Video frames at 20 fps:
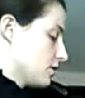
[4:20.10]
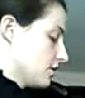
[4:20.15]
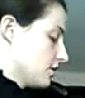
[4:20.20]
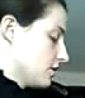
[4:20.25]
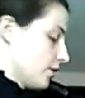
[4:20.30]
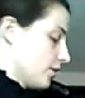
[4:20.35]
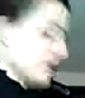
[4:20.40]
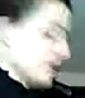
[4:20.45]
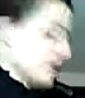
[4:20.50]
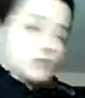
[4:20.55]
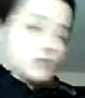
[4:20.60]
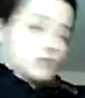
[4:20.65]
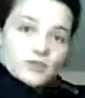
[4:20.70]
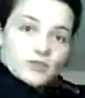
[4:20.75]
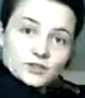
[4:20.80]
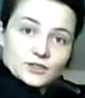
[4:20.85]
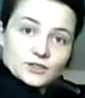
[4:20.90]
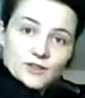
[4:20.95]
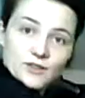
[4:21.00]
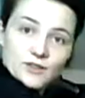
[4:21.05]
Or else you're going
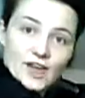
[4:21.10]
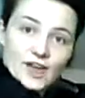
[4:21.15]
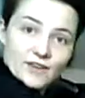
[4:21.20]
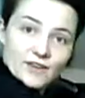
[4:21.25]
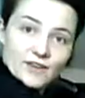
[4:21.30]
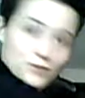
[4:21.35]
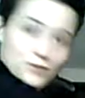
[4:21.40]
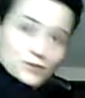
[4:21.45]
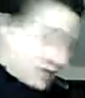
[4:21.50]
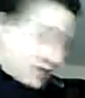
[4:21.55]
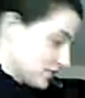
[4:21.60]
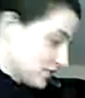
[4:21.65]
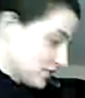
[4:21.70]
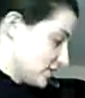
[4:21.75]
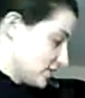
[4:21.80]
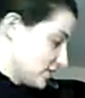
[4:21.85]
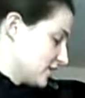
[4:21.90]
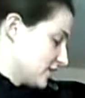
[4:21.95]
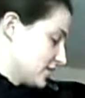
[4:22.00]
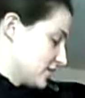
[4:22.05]
to do that, which I just
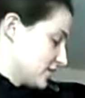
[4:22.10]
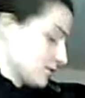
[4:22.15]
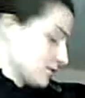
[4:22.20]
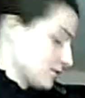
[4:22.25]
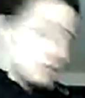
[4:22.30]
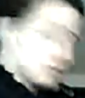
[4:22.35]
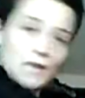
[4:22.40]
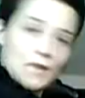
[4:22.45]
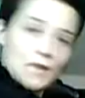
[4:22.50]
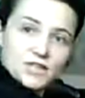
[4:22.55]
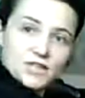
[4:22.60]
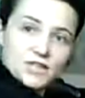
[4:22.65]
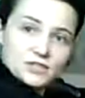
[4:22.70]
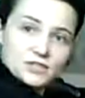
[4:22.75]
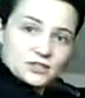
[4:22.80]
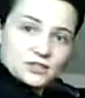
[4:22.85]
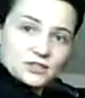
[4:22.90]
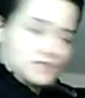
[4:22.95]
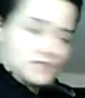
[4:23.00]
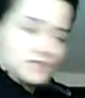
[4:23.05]
did because I wasn't paying
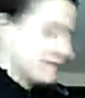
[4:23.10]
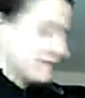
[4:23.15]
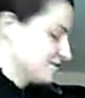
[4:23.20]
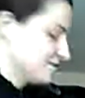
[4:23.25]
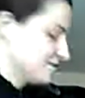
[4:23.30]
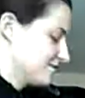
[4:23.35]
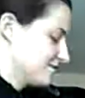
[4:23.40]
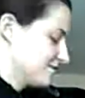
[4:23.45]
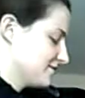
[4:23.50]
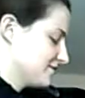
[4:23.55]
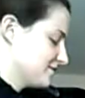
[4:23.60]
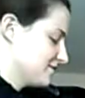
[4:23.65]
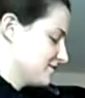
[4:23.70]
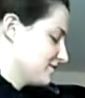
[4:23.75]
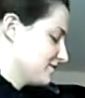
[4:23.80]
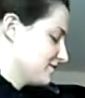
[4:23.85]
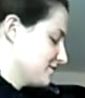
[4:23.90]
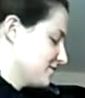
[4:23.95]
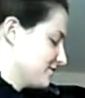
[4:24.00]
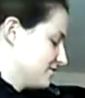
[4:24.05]
attention.
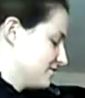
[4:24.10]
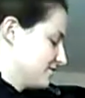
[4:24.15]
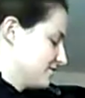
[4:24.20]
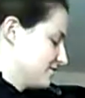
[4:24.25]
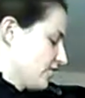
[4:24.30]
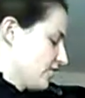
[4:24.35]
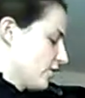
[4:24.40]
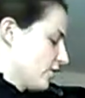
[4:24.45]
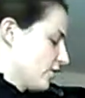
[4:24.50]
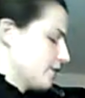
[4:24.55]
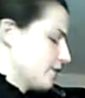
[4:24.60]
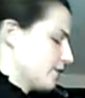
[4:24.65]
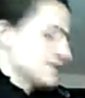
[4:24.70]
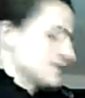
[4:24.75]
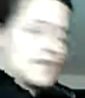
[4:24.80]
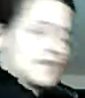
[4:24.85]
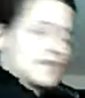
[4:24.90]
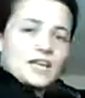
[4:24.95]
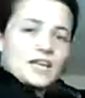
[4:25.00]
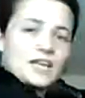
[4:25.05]
Or I was
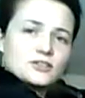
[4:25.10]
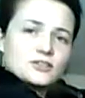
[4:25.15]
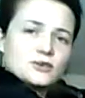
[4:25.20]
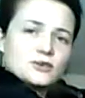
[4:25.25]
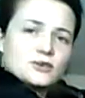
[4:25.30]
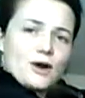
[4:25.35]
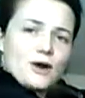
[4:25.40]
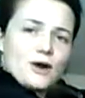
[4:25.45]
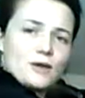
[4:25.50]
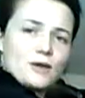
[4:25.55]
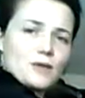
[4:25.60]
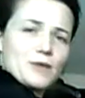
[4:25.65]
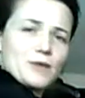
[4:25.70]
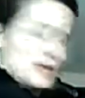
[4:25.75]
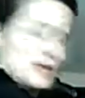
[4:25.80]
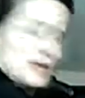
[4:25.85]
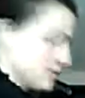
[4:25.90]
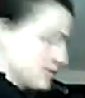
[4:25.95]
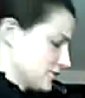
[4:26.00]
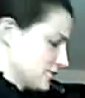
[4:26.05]
thinking too hard about
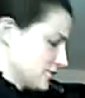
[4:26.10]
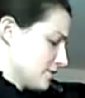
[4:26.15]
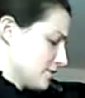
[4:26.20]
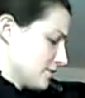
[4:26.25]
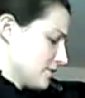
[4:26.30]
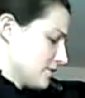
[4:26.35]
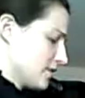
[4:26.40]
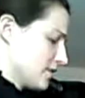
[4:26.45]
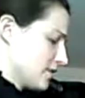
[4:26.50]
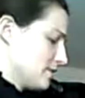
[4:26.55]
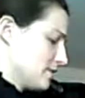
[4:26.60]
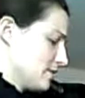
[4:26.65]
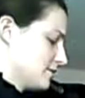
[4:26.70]
it or something.